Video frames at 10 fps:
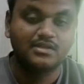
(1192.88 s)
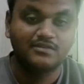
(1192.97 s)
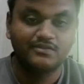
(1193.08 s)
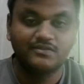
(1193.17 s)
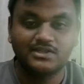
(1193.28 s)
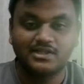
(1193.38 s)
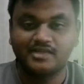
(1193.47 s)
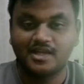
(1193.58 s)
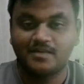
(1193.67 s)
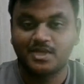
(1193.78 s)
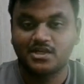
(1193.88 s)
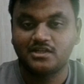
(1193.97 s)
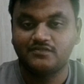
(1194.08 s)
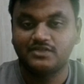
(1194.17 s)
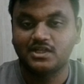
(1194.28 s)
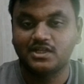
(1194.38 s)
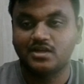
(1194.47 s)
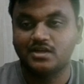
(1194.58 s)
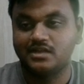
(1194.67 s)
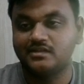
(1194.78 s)
leaving with the same title, if you
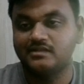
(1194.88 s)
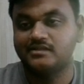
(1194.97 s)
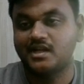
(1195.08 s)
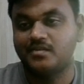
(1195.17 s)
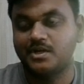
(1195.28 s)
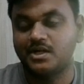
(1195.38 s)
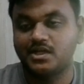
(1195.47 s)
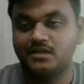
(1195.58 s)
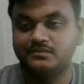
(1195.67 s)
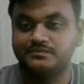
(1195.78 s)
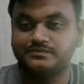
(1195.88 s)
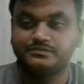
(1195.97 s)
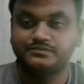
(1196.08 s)
click on the this send button,